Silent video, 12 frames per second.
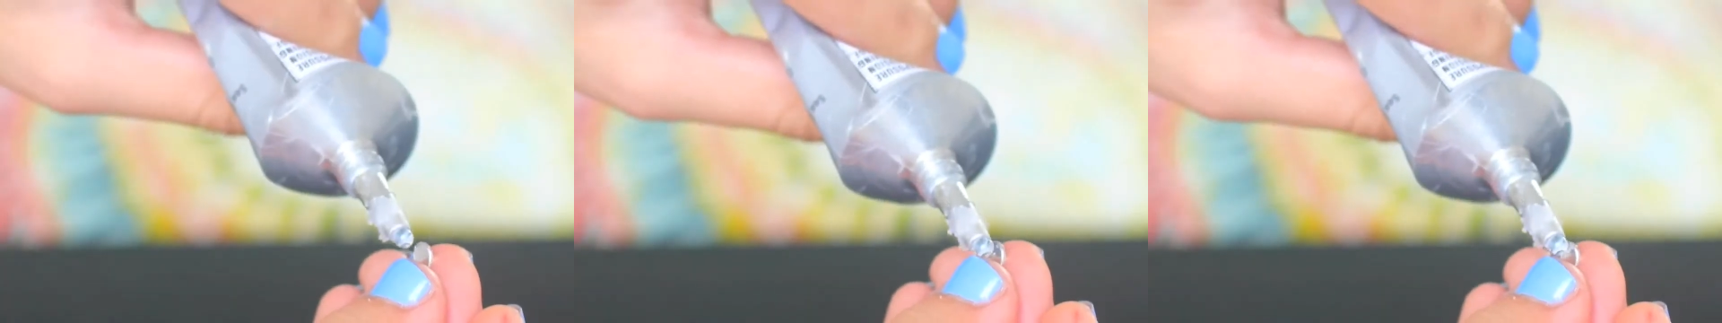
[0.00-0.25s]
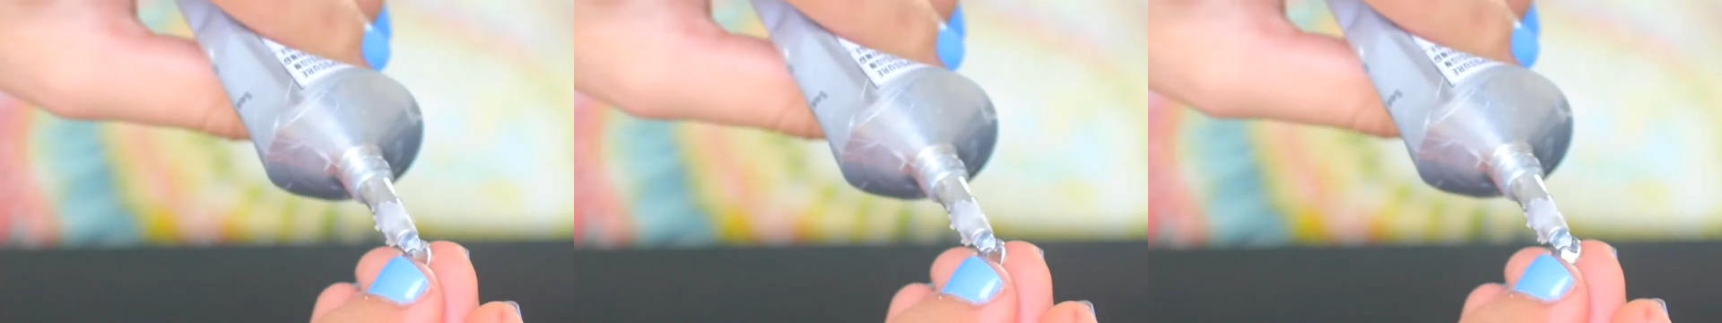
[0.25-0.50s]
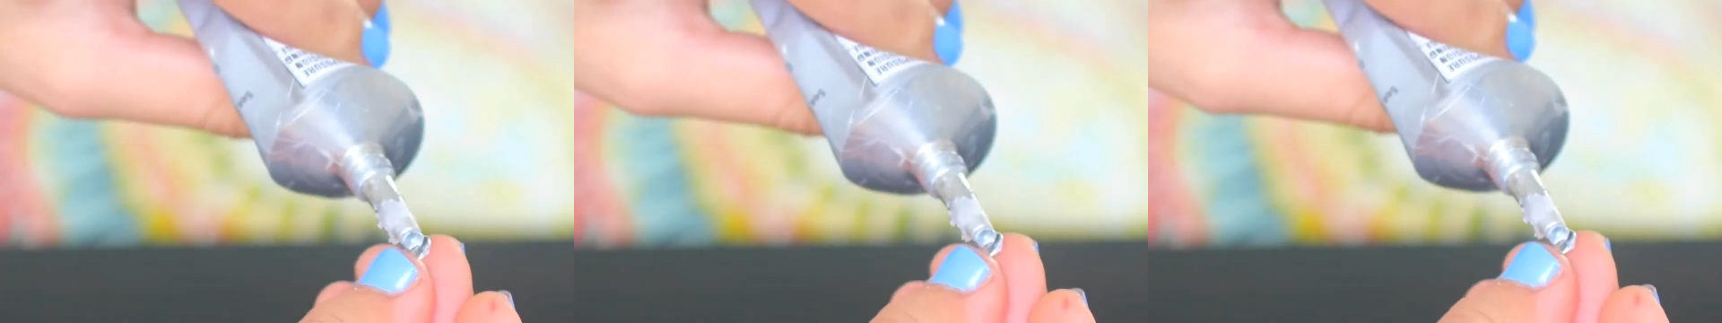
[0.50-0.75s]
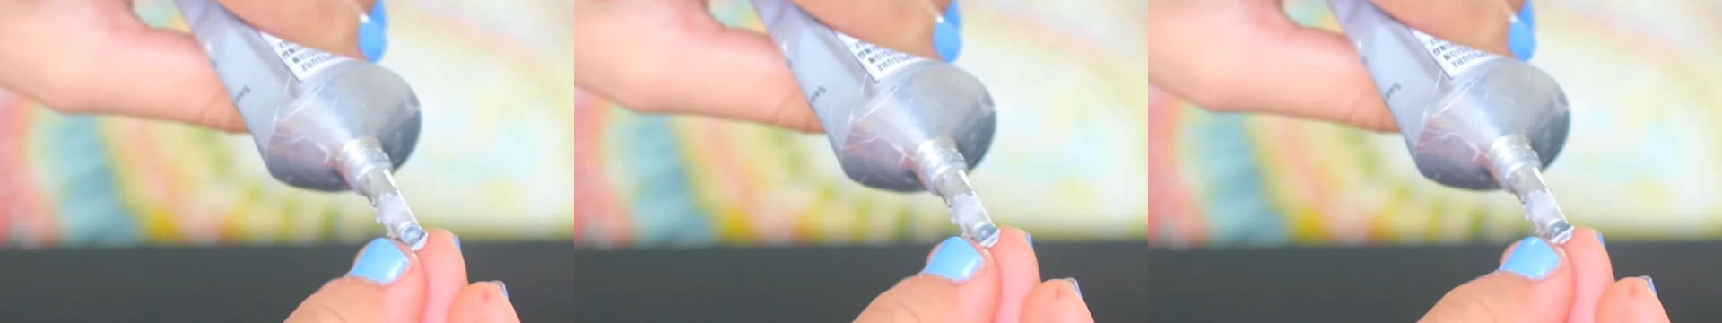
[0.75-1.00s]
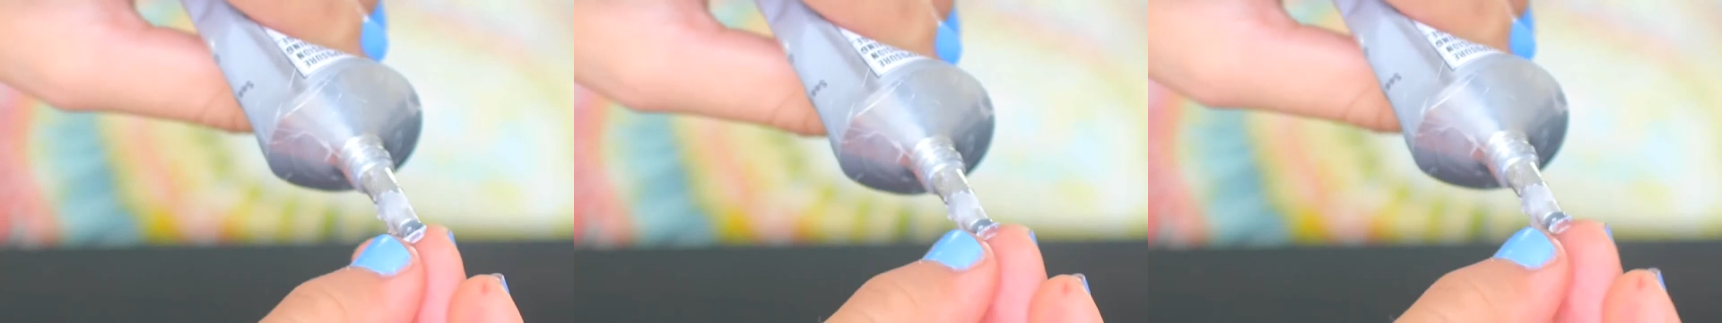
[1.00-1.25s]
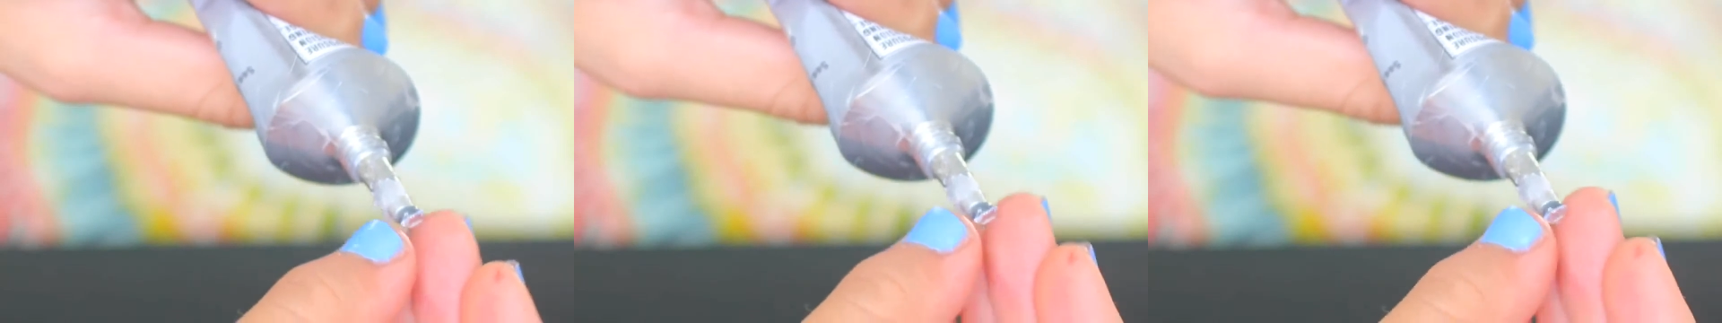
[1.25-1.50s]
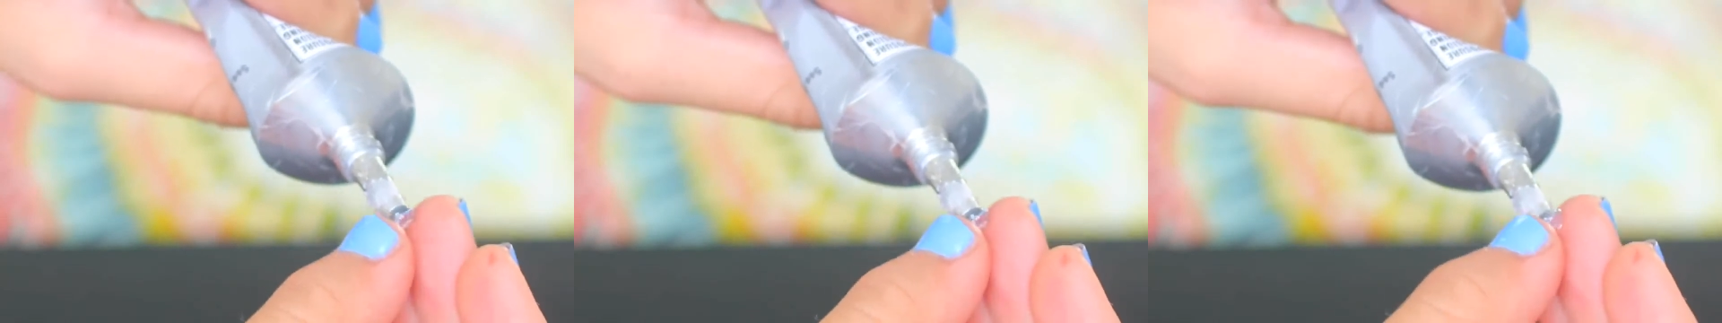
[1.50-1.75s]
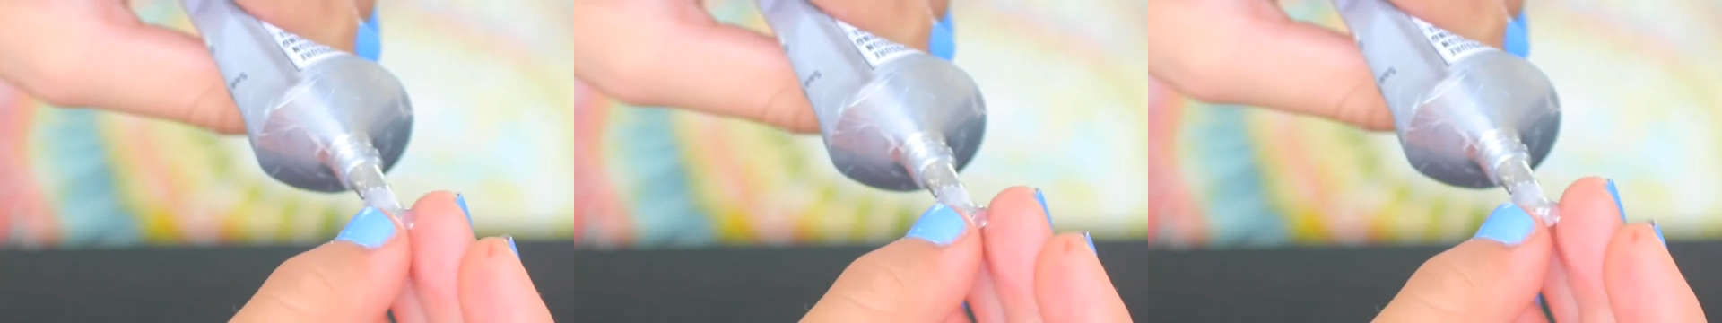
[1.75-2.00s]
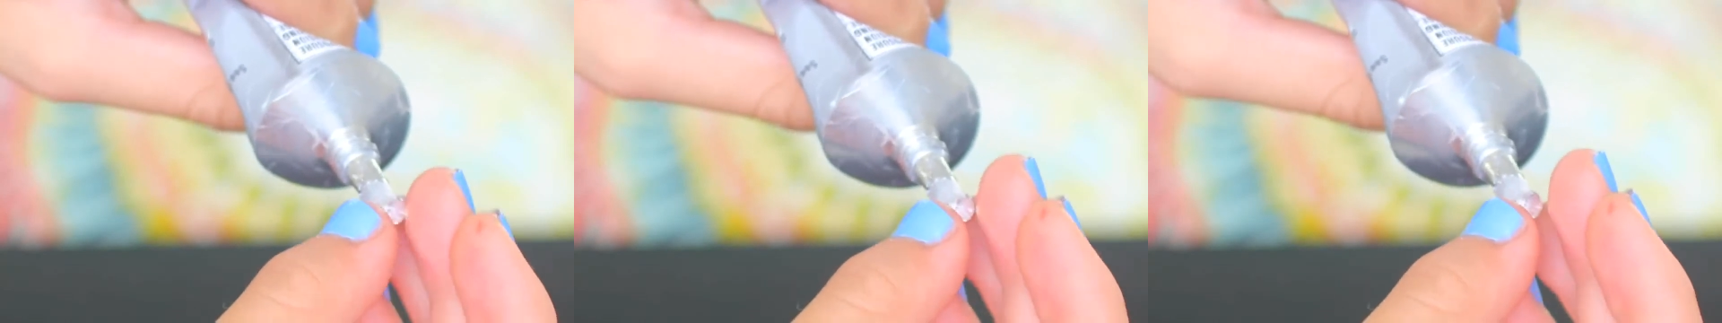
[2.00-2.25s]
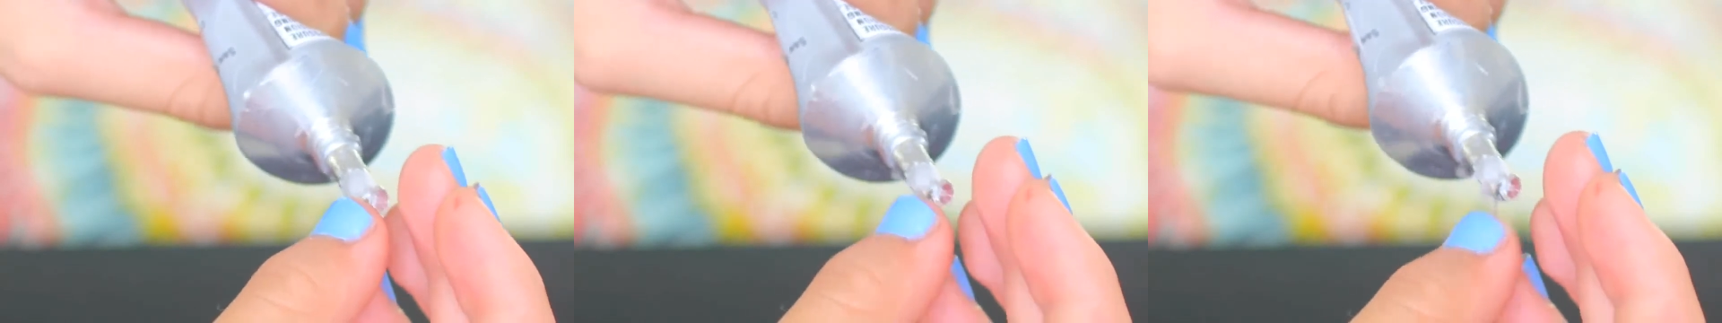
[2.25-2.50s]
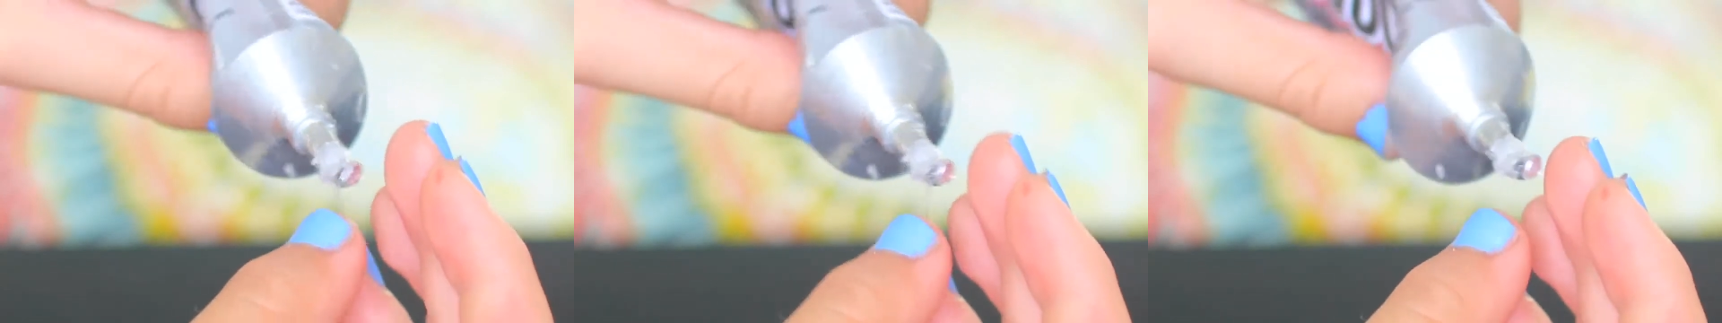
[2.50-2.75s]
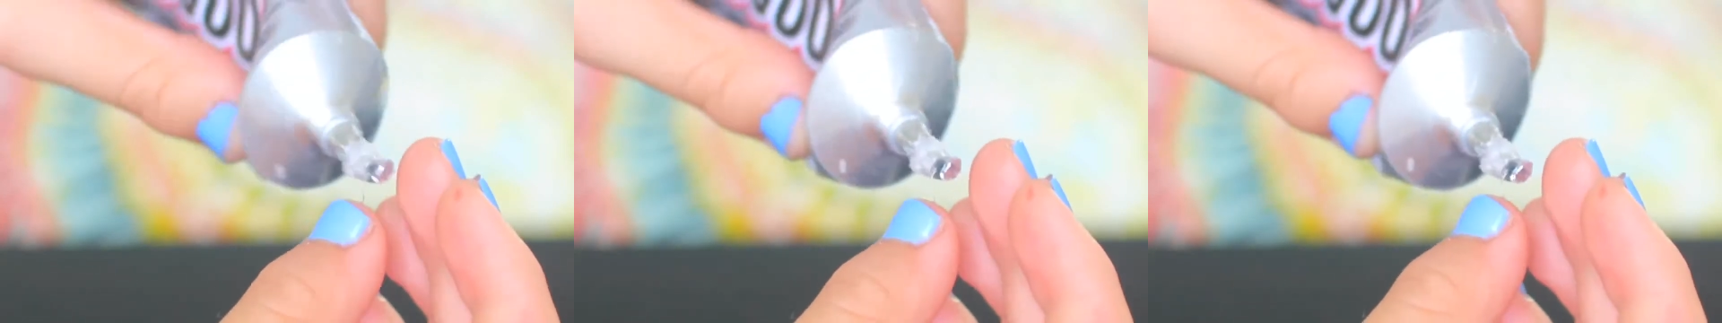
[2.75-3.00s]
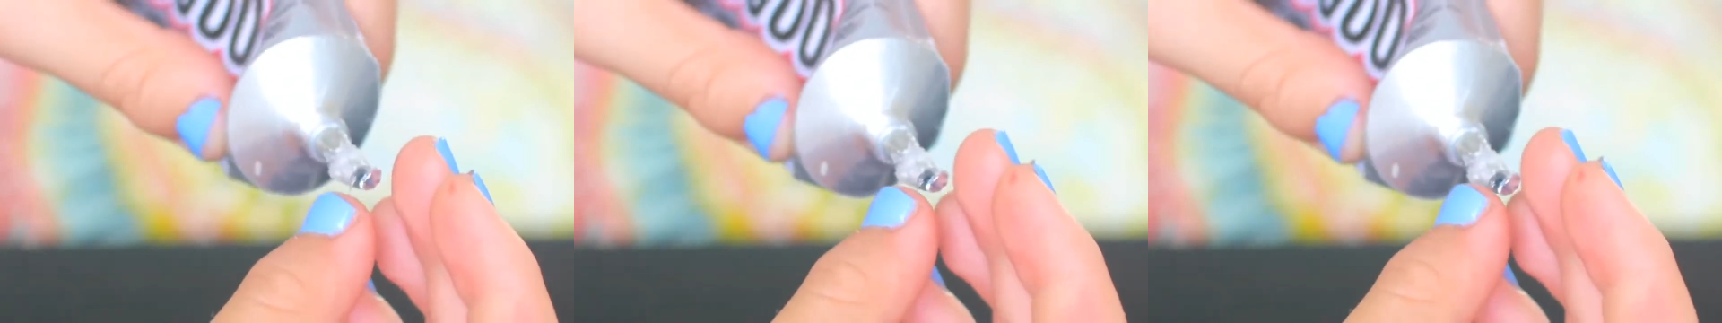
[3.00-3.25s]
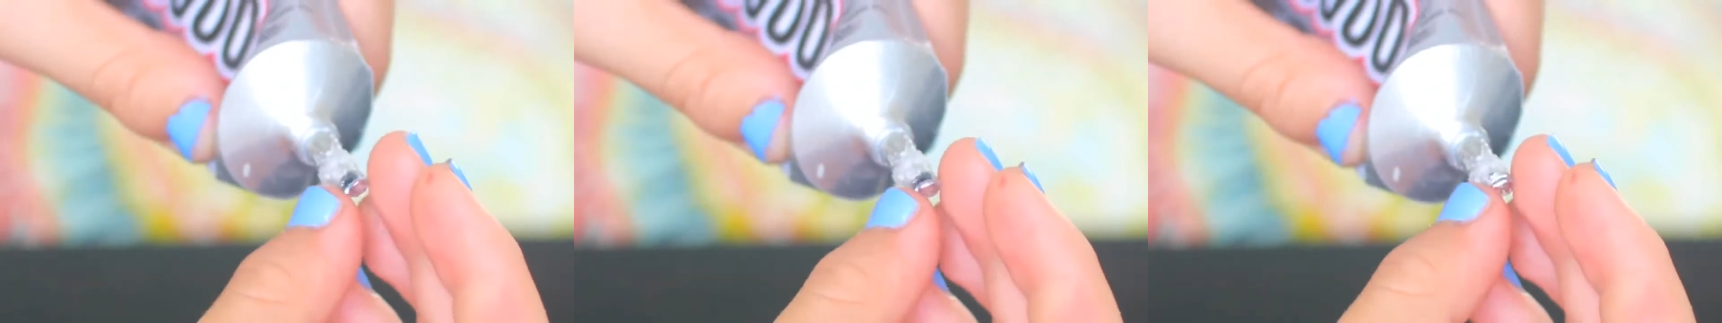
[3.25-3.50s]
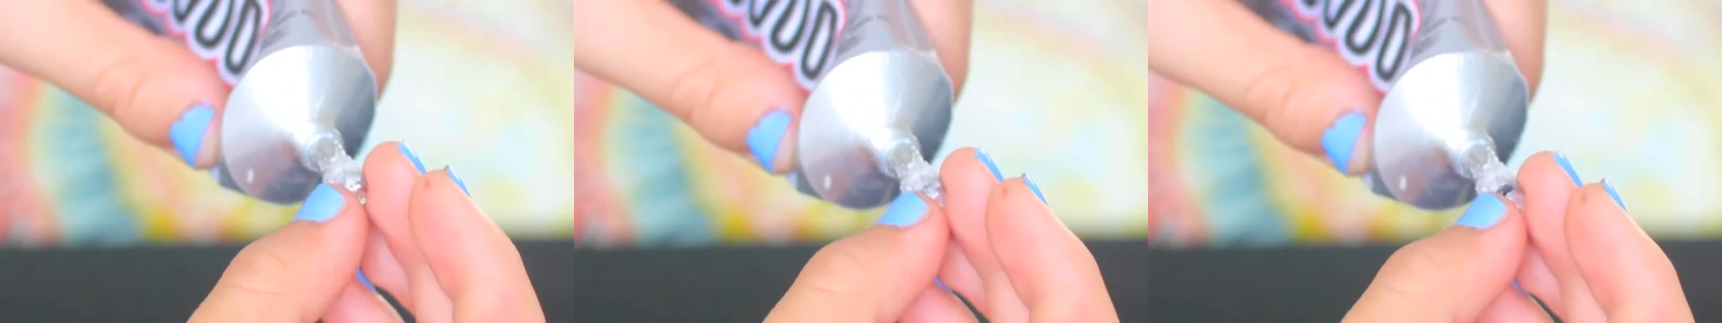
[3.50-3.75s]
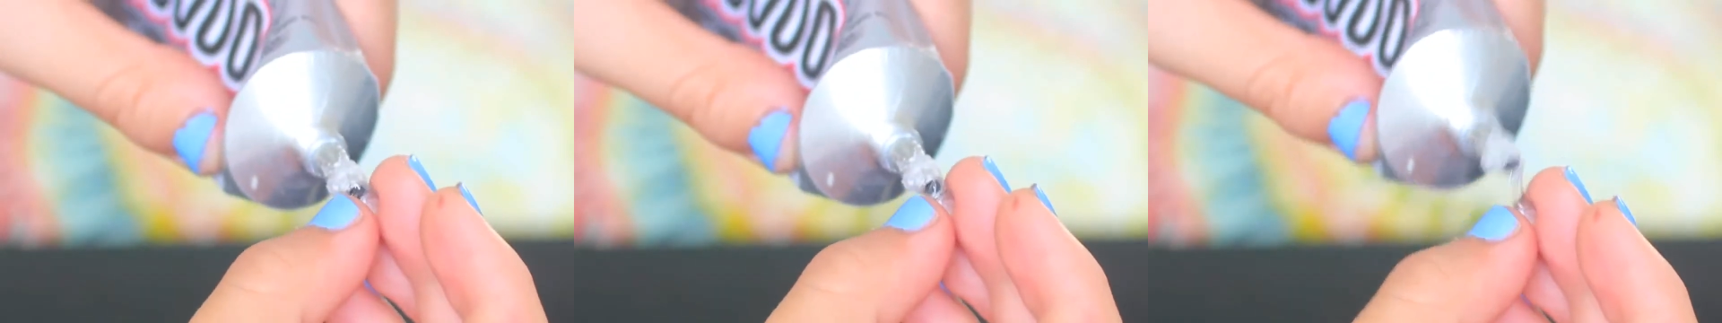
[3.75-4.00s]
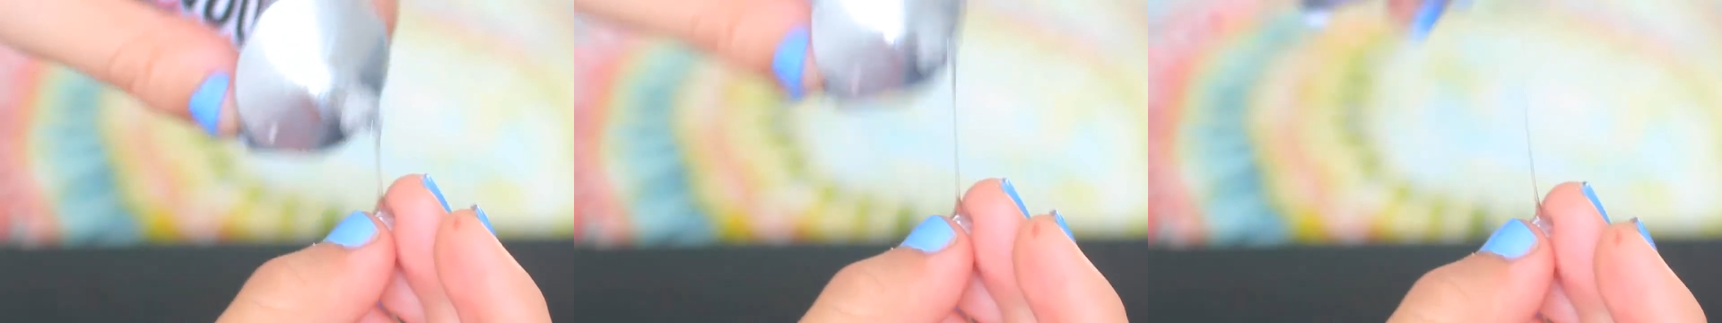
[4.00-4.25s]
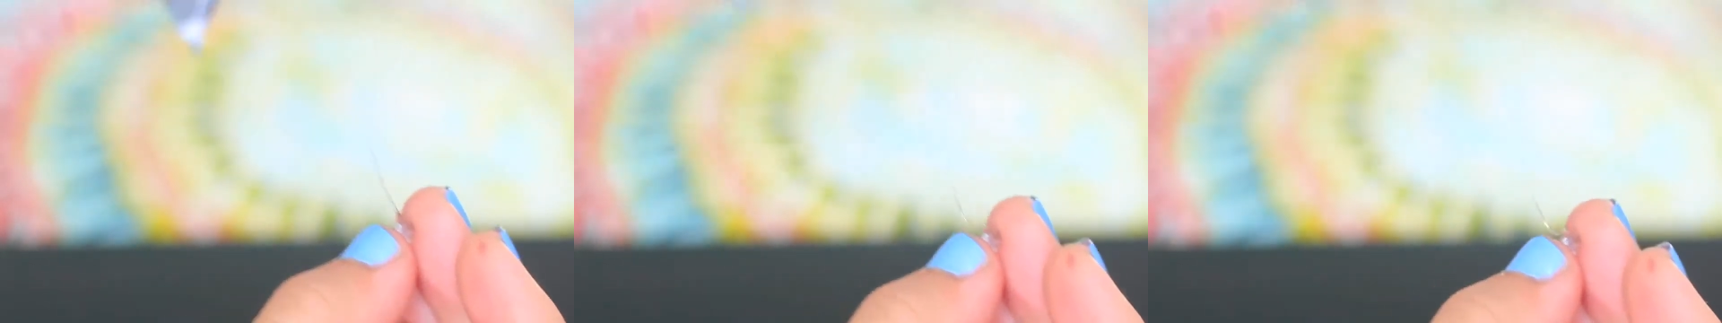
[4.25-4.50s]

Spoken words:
(no speaker visible)